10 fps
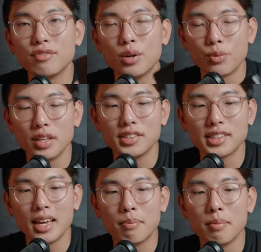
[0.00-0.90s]
phone real
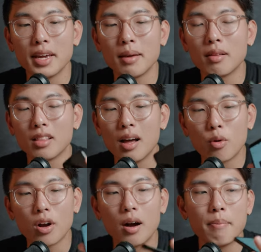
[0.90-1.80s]
estate but make it a lot
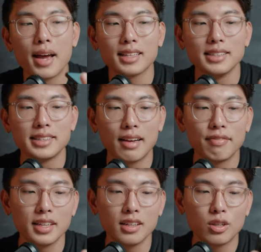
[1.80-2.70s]
more compact is
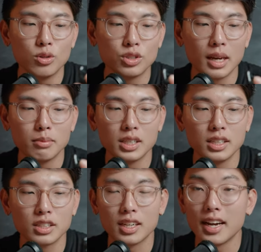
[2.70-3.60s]
definitely a huge game
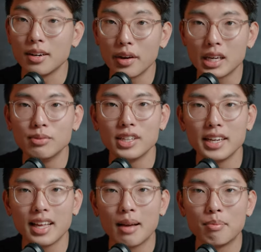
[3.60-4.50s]
changer. I know I keep
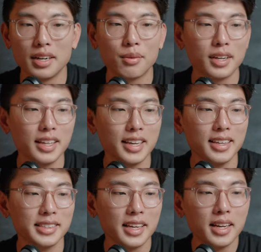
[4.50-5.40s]
saying that, but it really
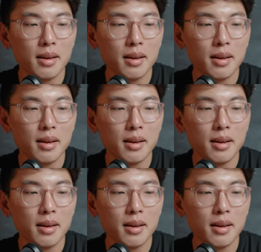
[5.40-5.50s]
is.